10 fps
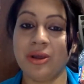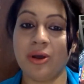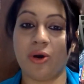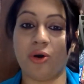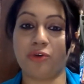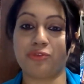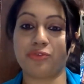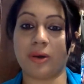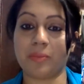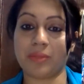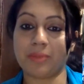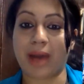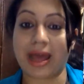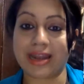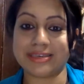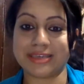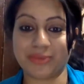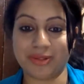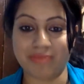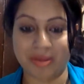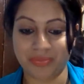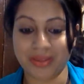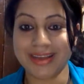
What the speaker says: of parenting with me.